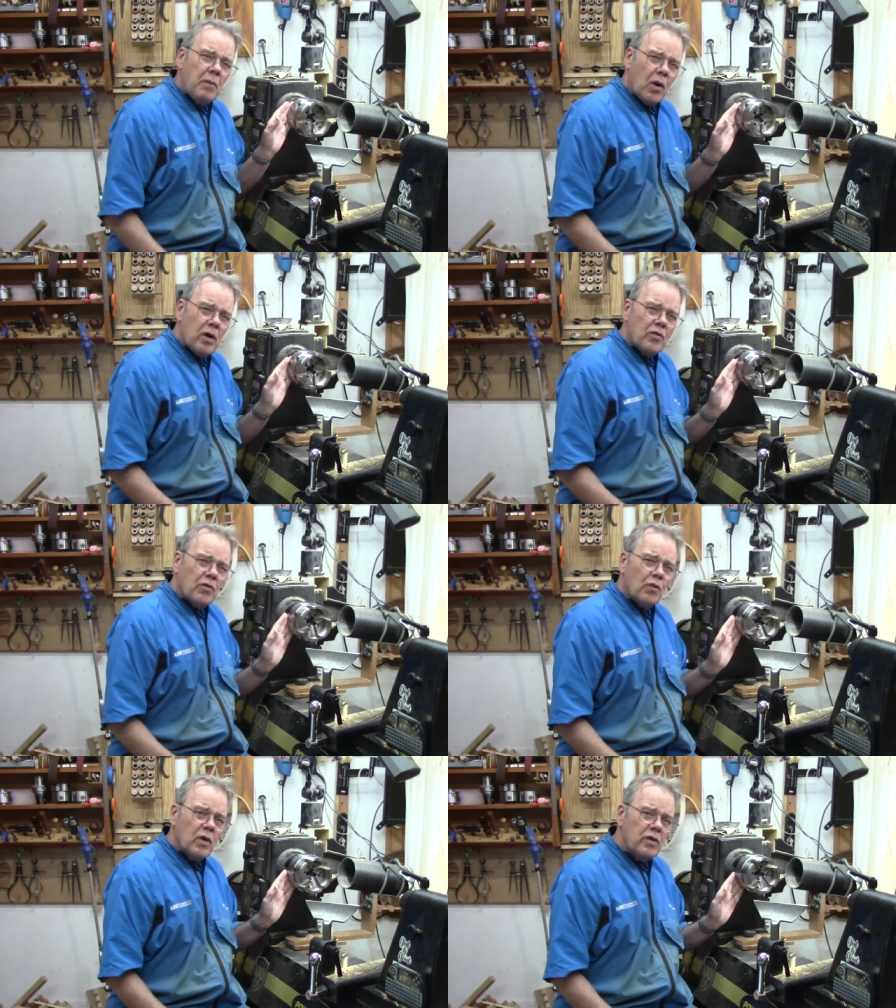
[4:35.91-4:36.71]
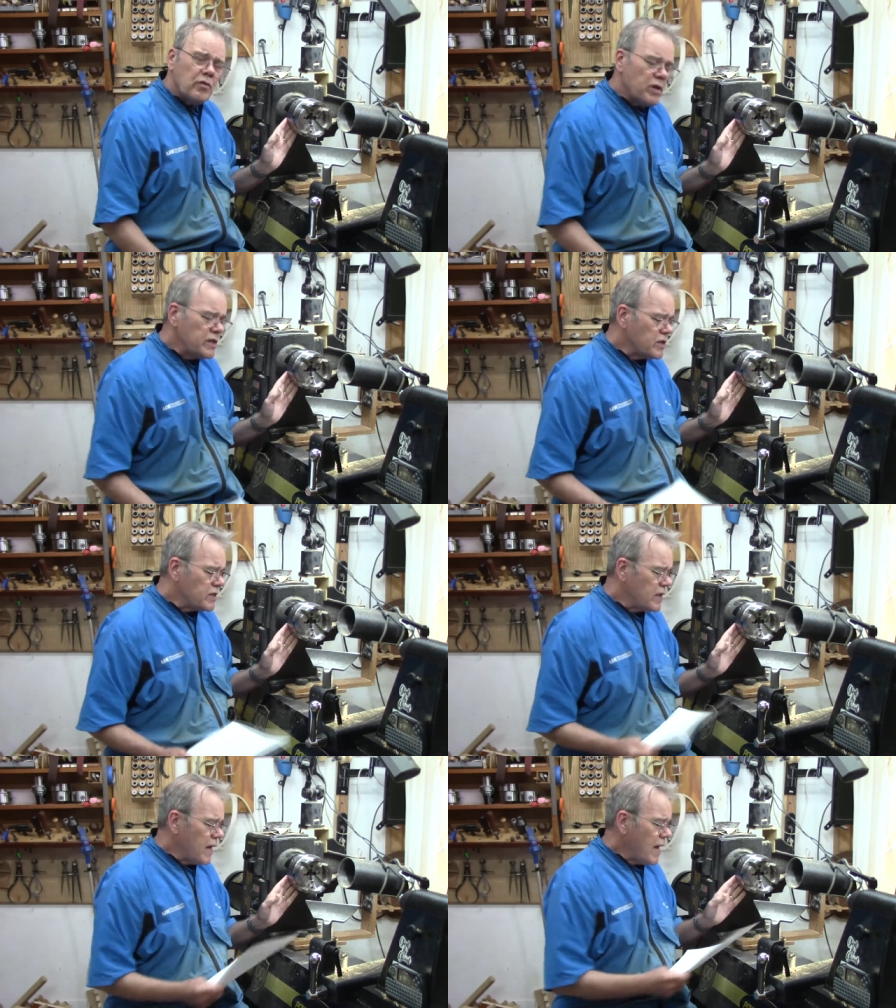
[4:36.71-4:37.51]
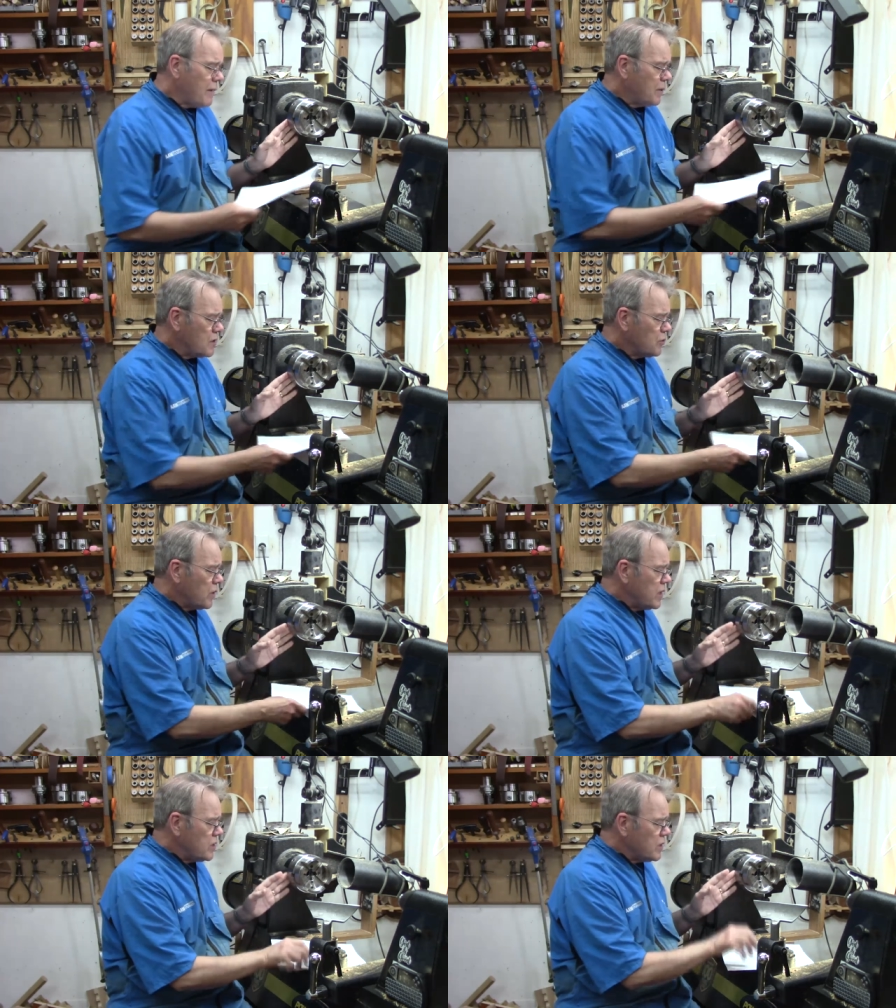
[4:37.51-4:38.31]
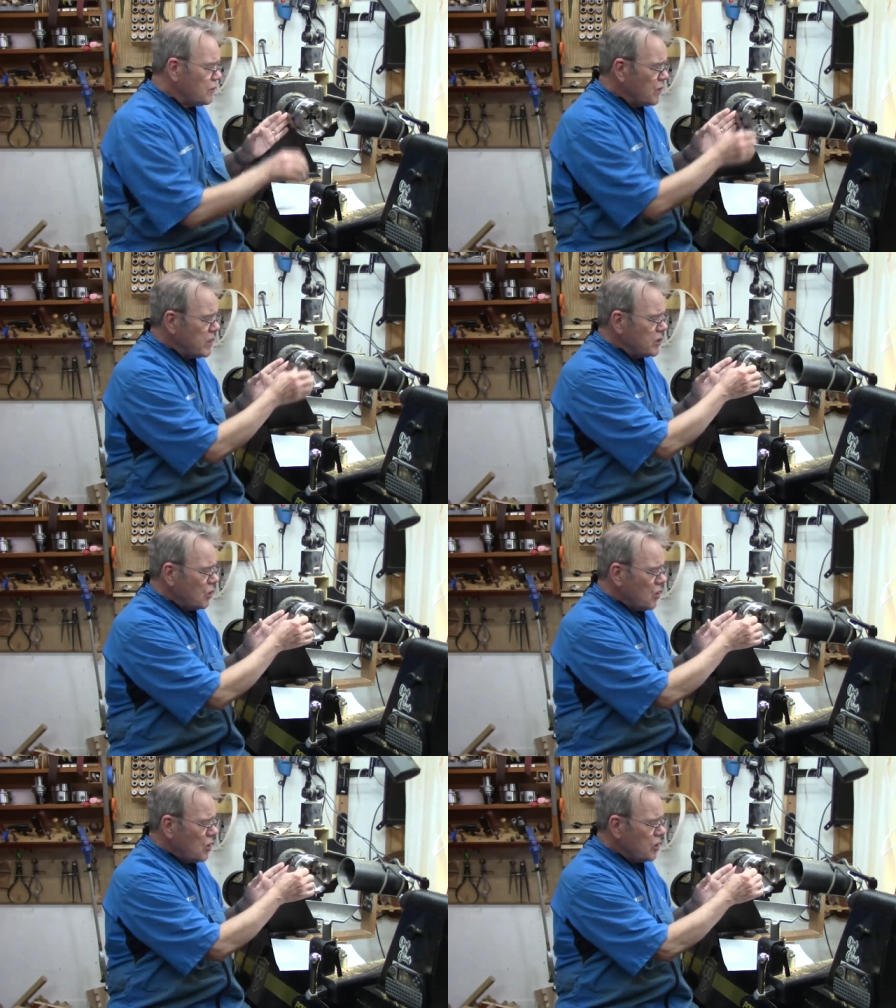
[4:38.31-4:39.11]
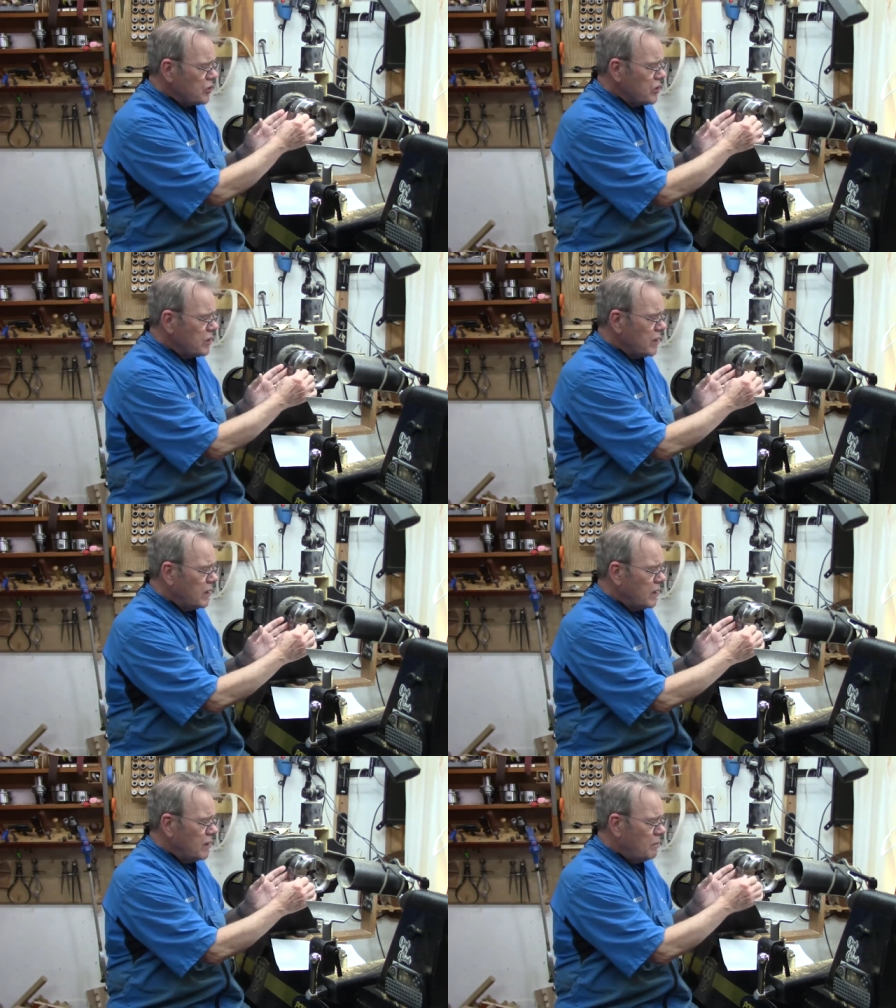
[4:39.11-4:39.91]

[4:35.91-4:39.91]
part of the one of the reasons it happens with these with these large uh,